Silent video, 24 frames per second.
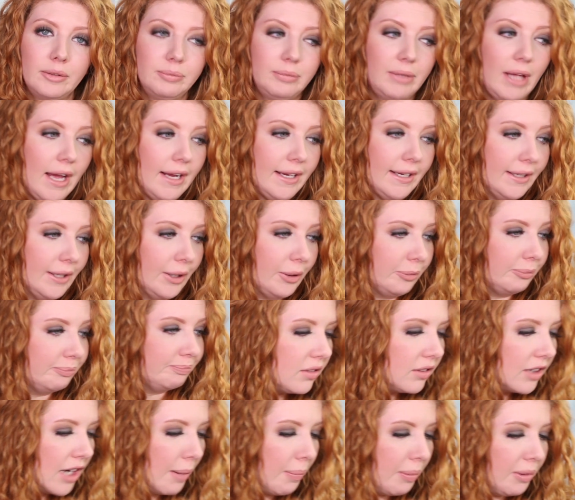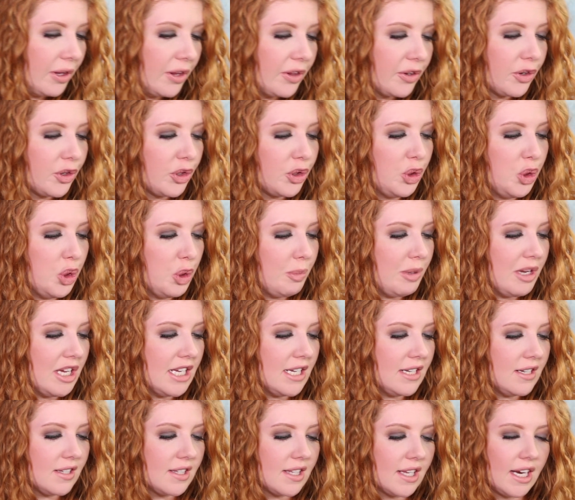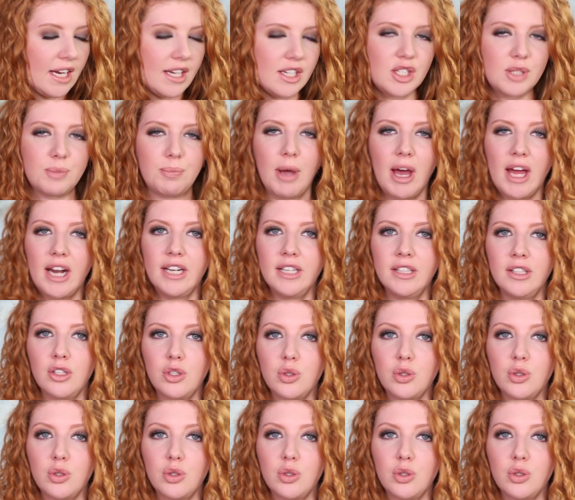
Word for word: now you know. A couple other newbies that I spotted in